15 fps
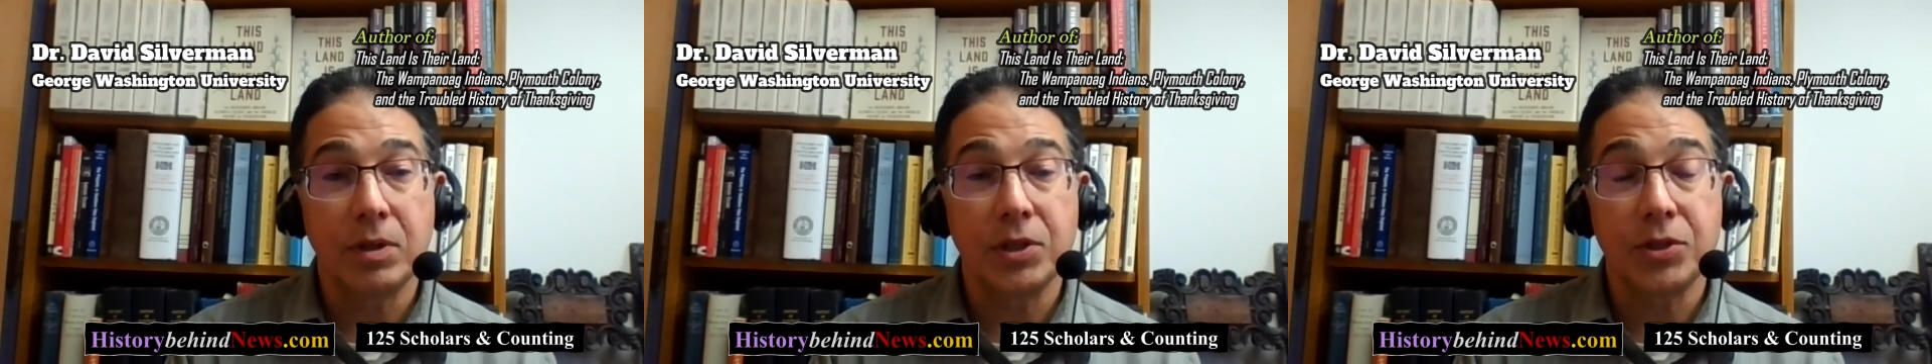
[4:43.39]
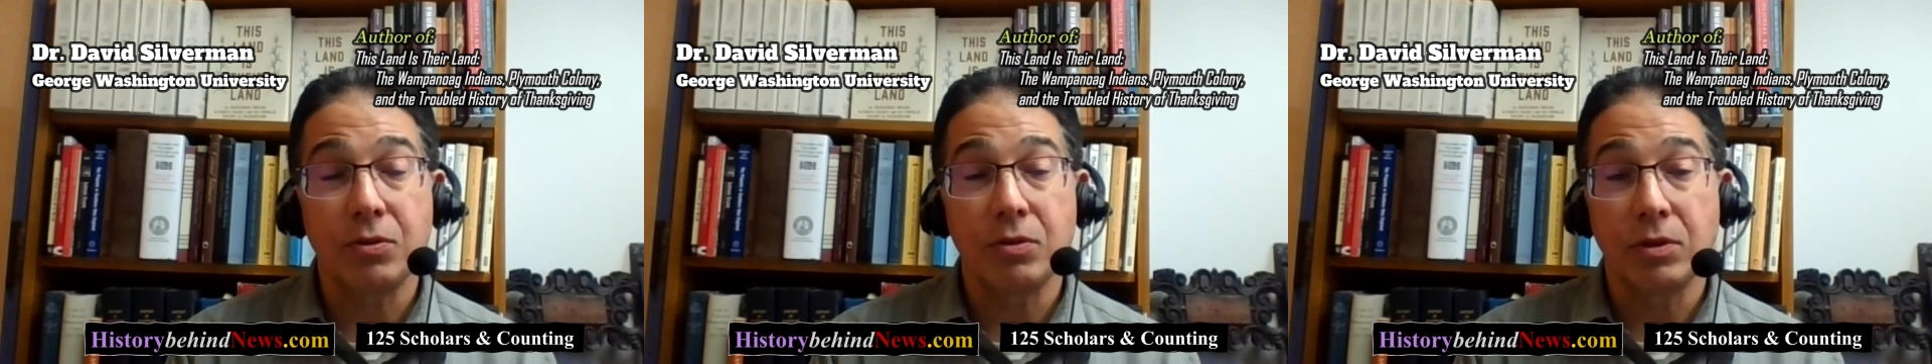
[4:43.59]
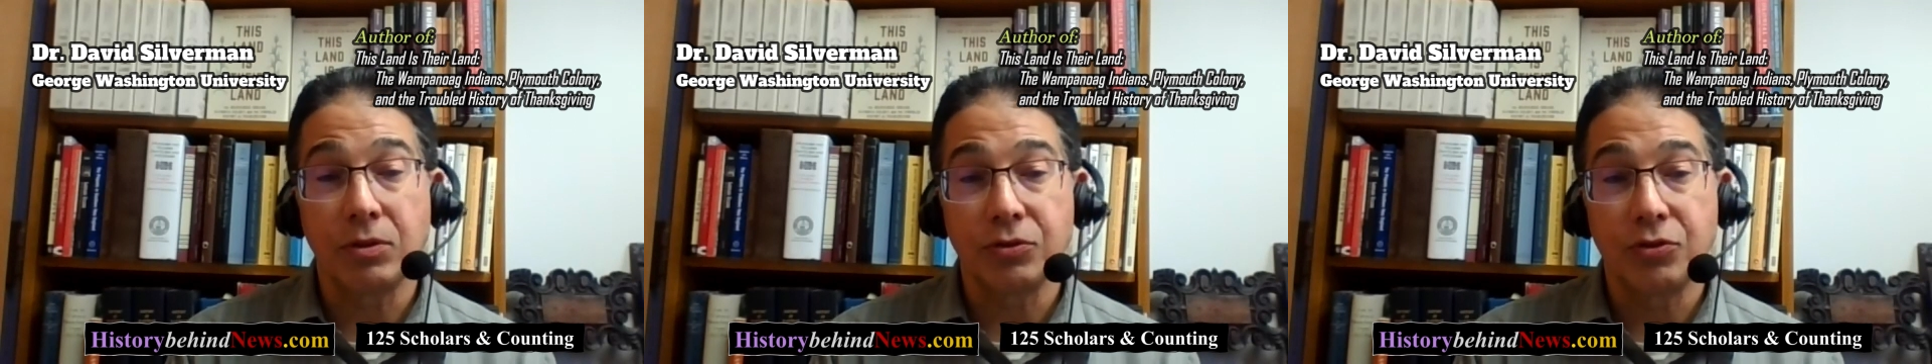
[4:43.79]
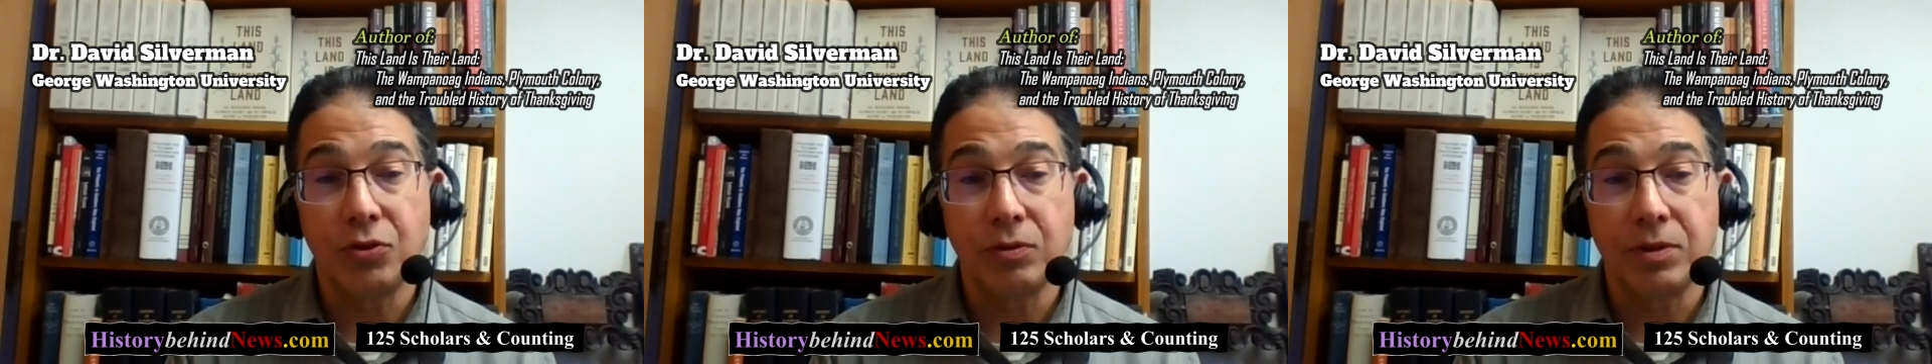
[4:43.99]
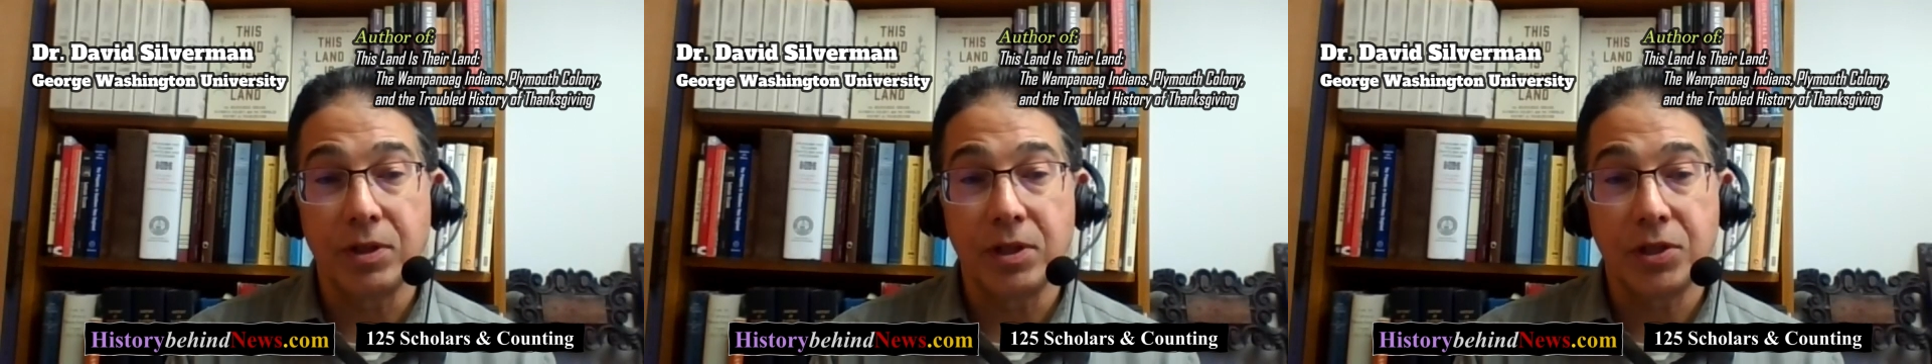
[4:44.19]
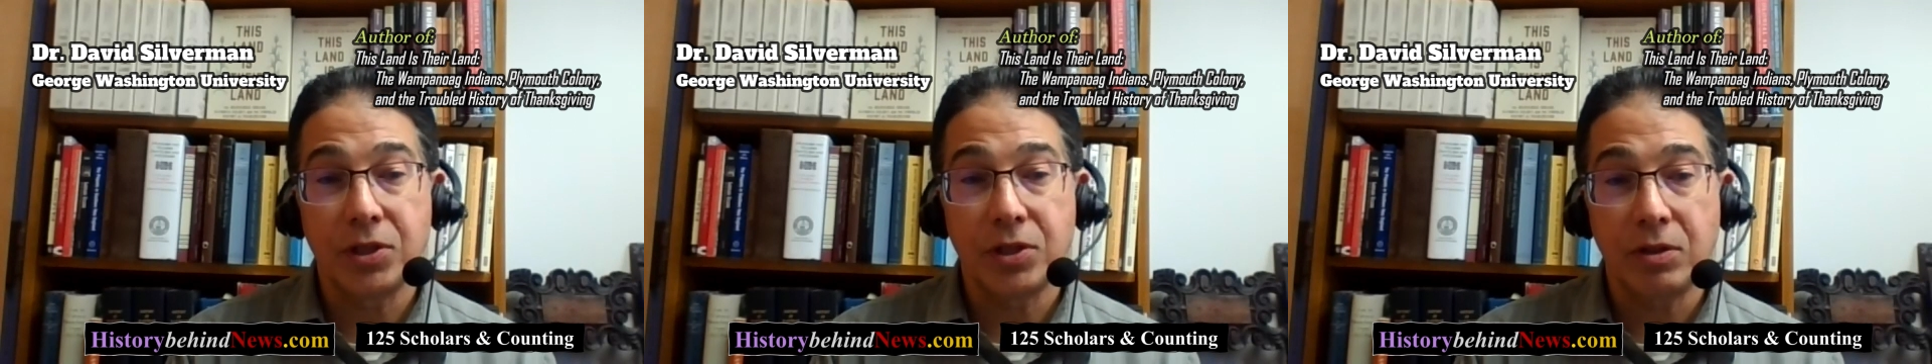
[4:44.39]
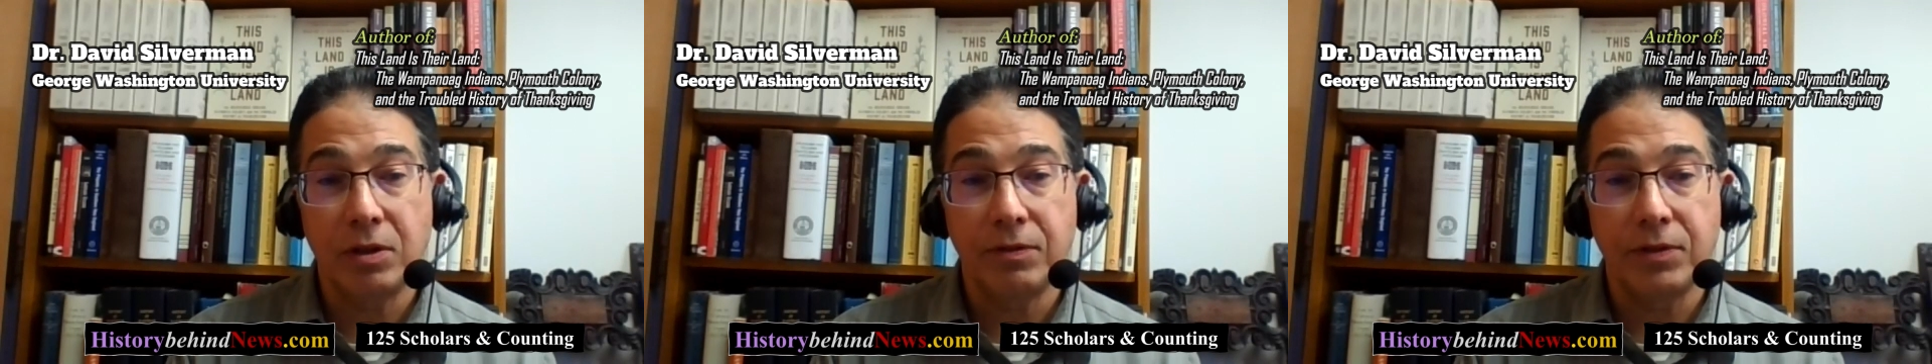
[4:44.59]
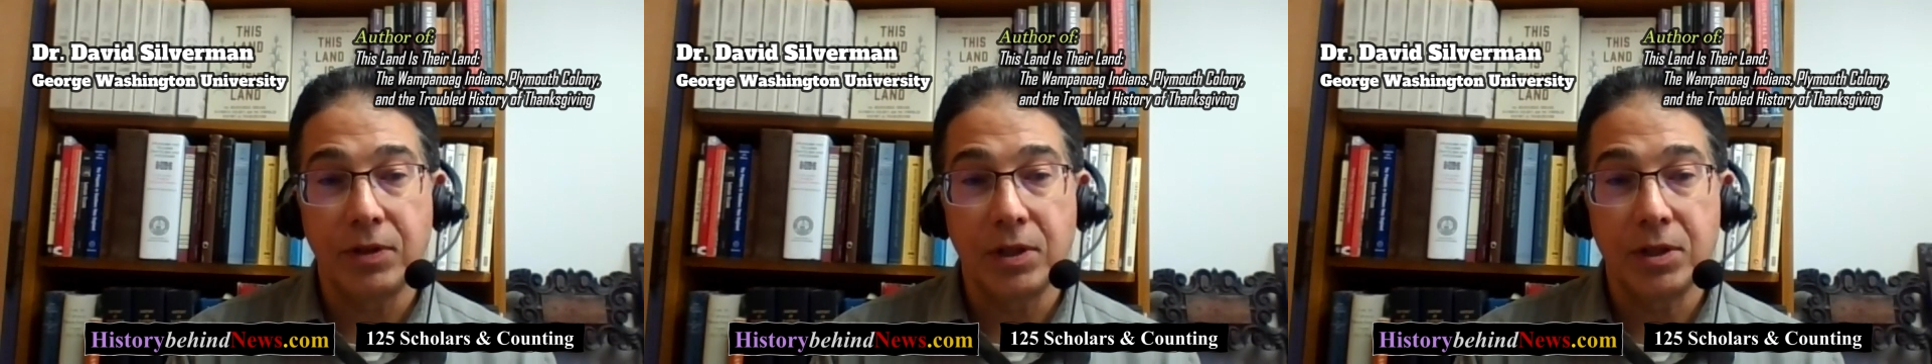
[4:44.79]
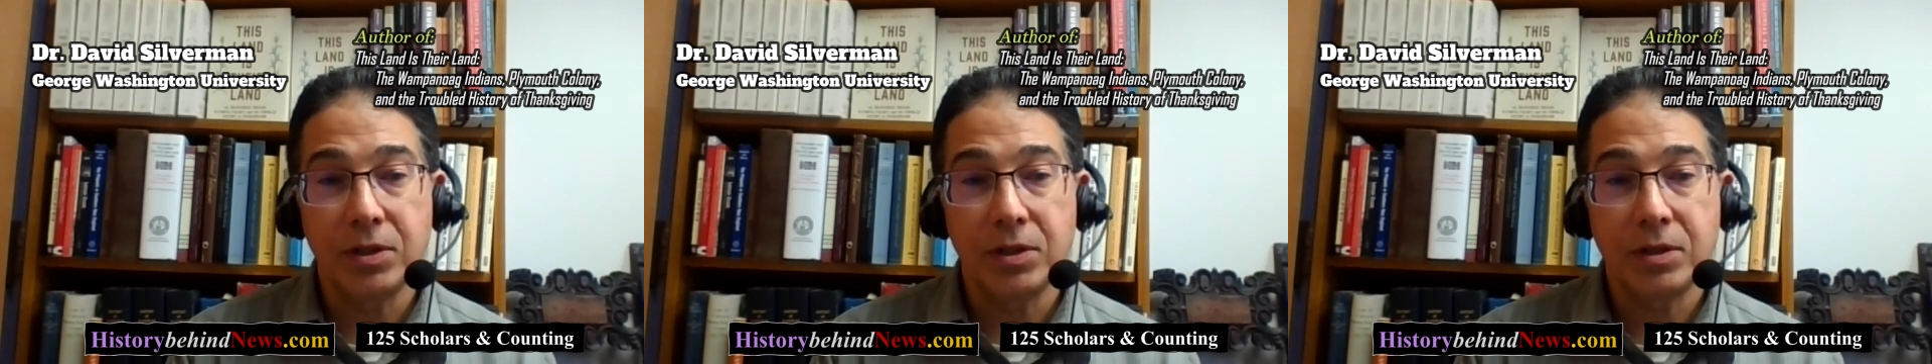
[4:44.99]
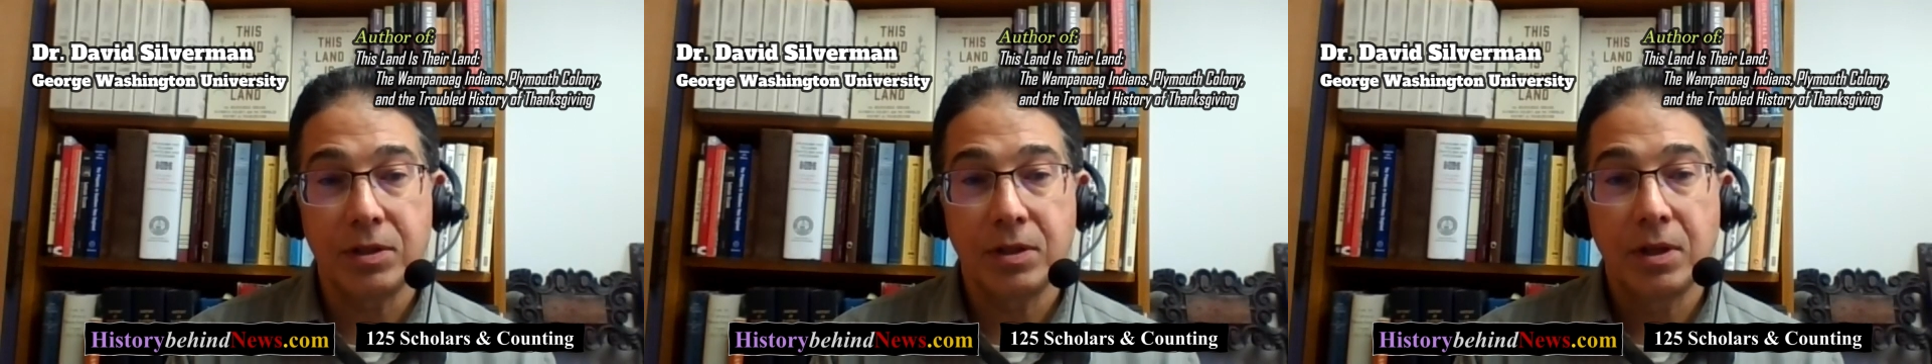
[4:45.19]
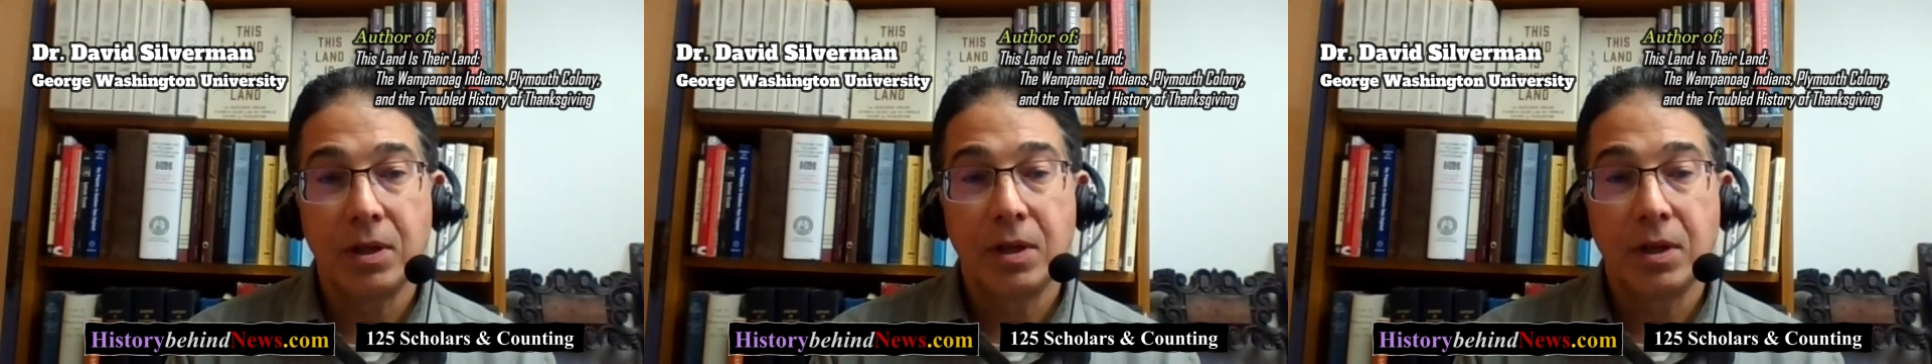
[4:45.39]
historical truth a disservice